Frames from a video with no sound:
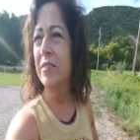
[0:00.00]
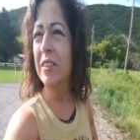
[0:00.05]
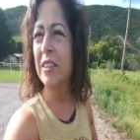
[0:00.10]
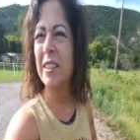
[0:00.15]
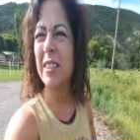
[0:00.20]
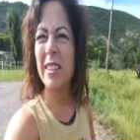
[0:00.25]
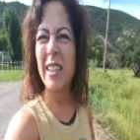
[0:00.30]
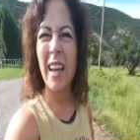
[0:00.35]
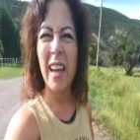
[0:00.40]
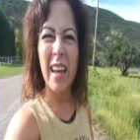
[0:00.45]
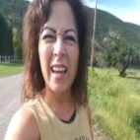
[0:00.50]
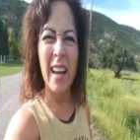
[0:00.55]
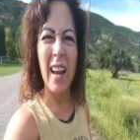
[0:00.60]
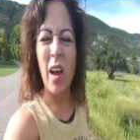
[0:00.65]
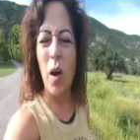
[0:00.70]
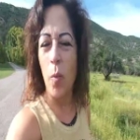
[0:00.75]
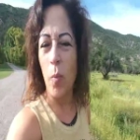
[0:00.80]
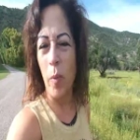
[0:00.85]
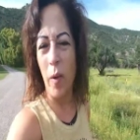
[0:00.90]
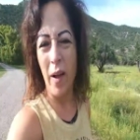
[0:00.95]
just checking
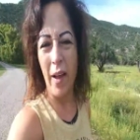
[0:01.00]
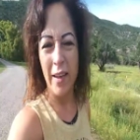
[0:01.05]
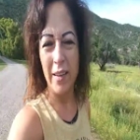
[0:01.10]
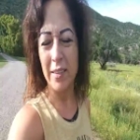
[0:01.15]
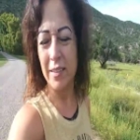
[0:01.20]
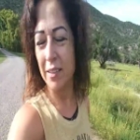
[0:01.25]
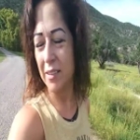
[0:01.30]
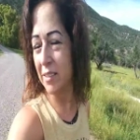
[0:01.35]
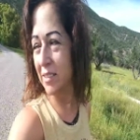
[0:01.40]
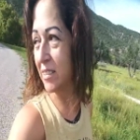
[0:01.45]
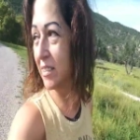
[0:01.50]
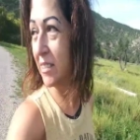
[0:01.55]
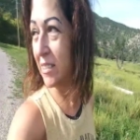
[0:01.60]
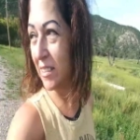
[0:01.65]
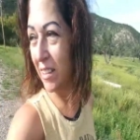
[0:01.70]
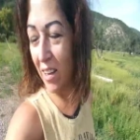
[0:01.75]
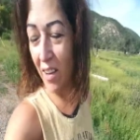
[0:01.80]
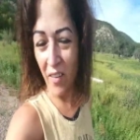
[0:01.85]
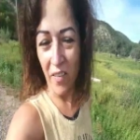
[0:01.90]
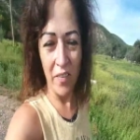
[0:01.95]
out prices and
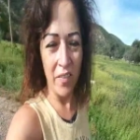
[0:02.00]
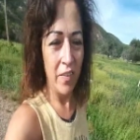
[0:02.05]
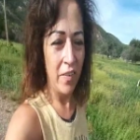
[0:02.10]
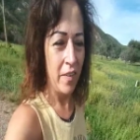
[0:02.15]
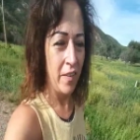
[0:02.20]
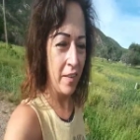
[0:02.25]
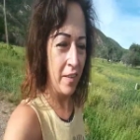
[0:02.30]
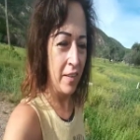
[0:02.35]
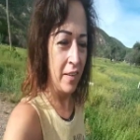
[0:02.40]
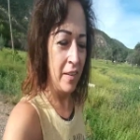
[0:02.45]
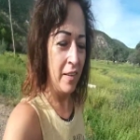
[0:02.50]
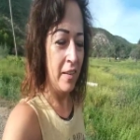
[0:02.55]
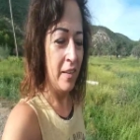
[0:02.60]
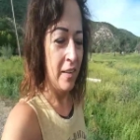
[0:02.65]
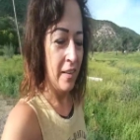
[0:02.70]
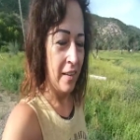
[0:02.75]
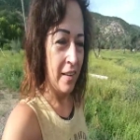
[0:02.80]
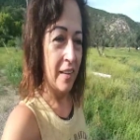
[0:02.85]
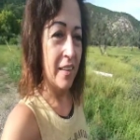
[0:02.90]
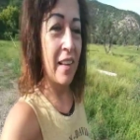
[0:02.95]
stuff.
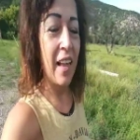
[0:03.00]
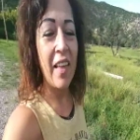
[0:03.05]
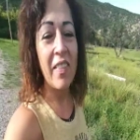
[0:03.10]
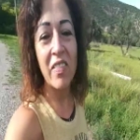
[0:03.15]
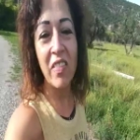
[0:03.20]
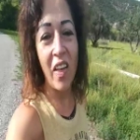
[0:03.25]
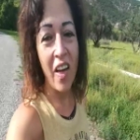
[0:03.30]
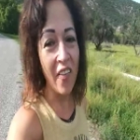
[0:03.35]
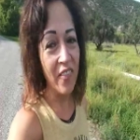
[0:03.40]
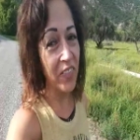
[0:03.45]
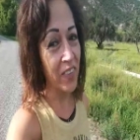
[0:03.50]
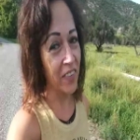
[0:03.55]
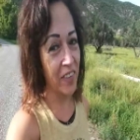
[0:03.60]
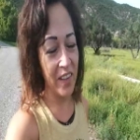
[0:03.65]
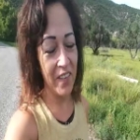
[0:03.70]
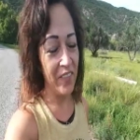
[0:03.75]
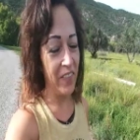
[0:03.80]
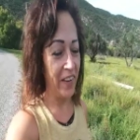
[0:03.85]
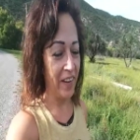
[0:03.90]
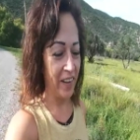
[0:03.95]
I love to
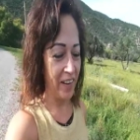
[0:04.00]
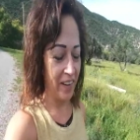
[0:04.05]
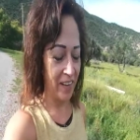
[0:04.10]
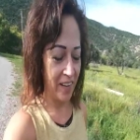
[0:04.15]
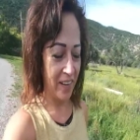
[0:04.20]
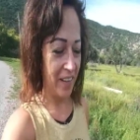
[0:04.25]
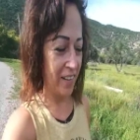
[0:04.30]
live here.